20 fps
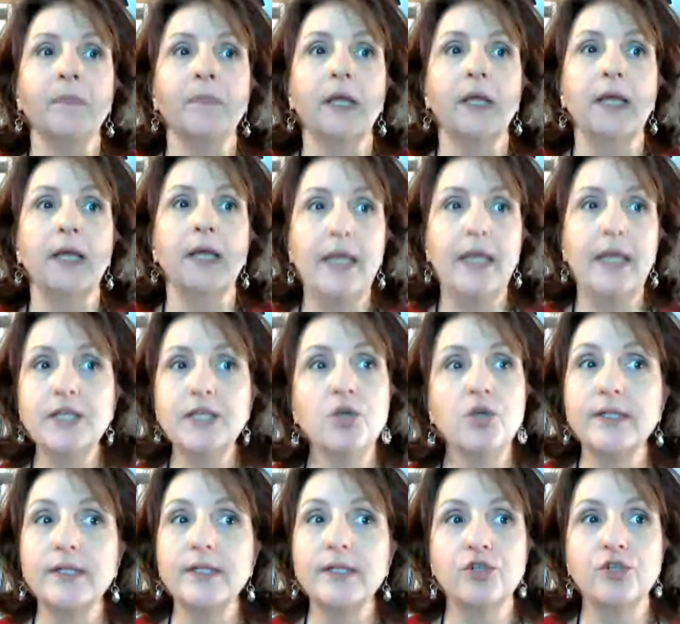he's
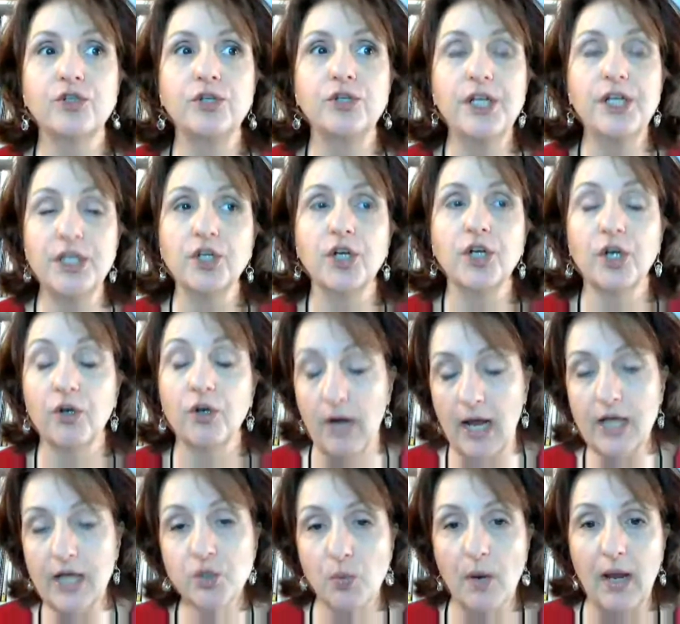going to
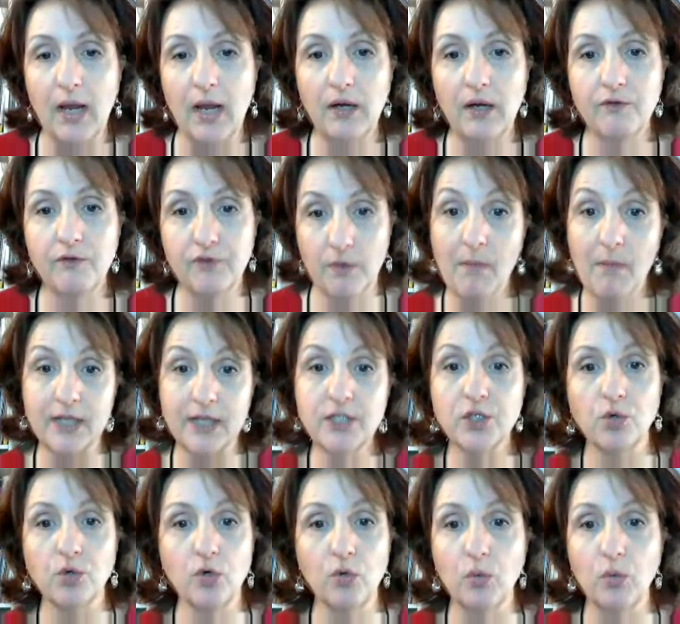graduate from my
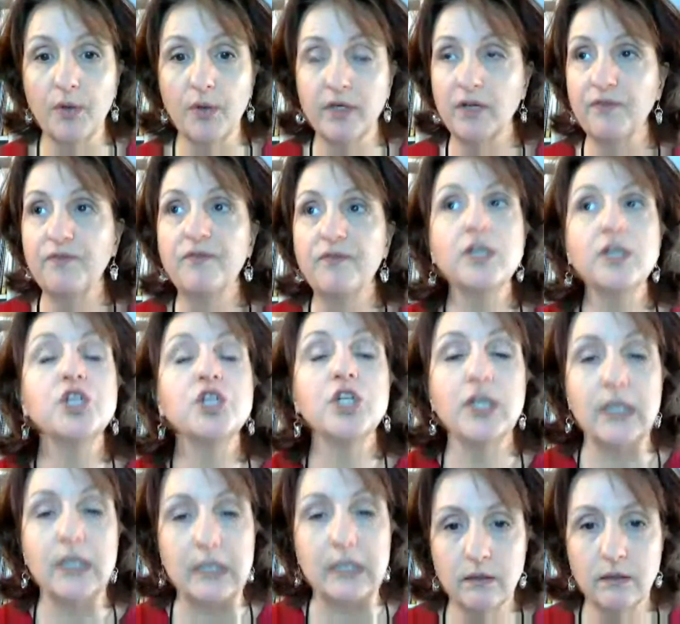school with a
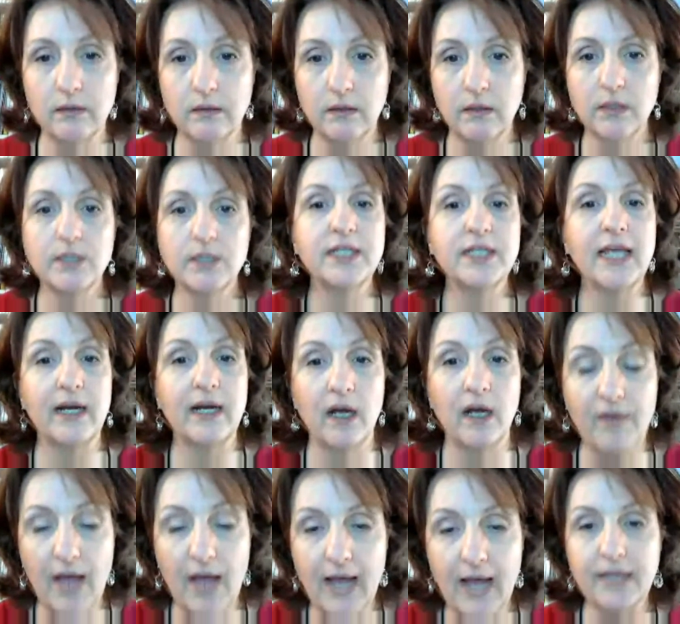deficient set
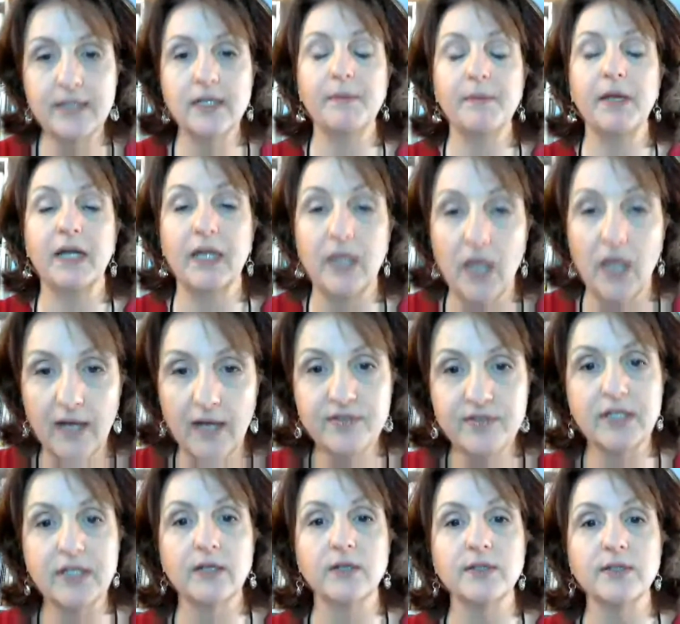of academic and life
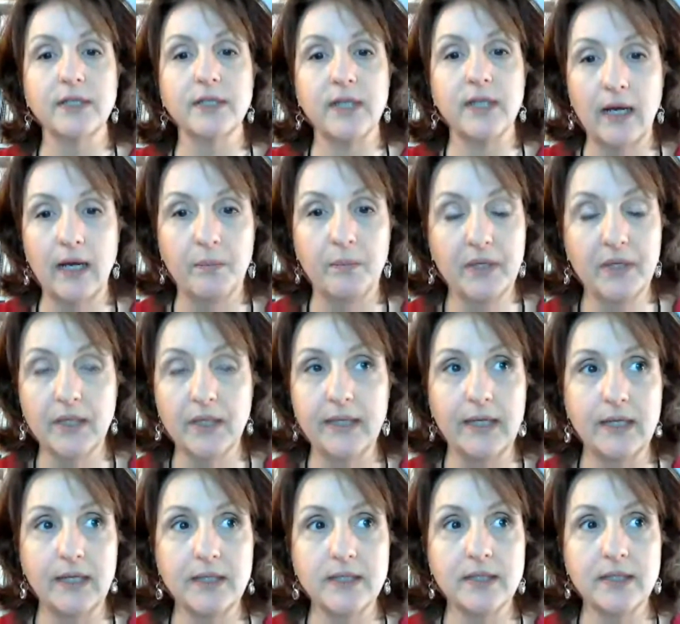skills and
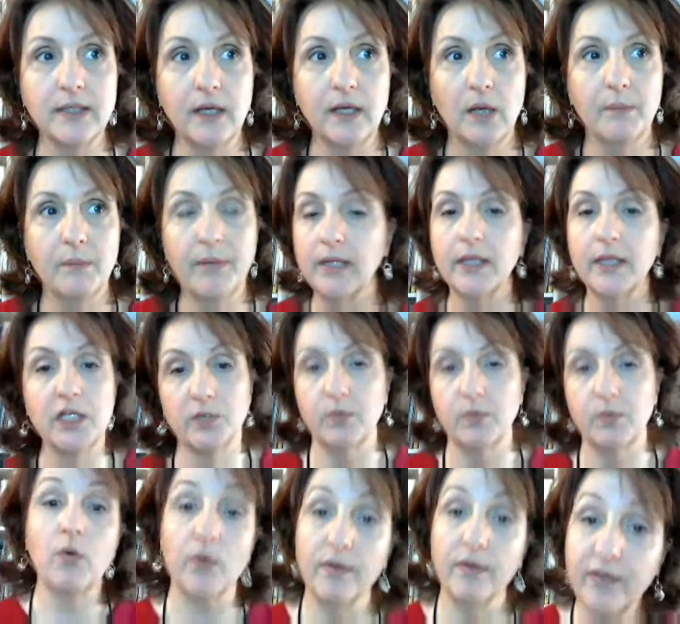abilities, but at least
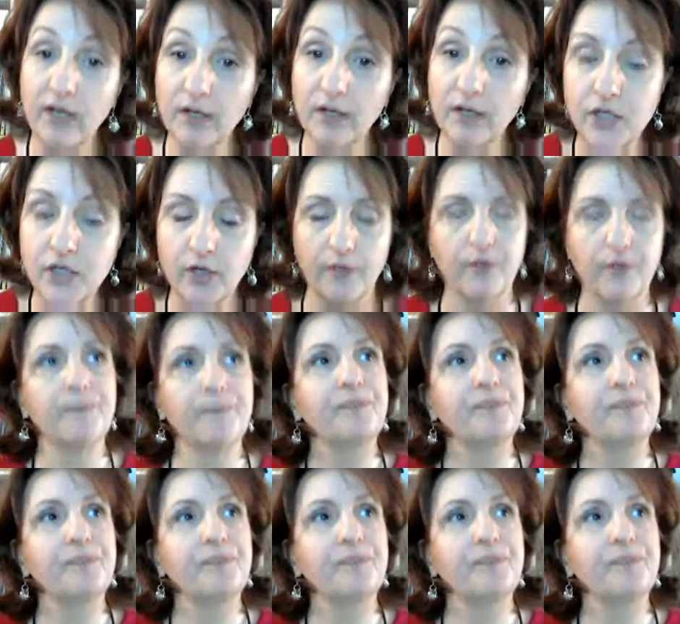we won't have killed each other.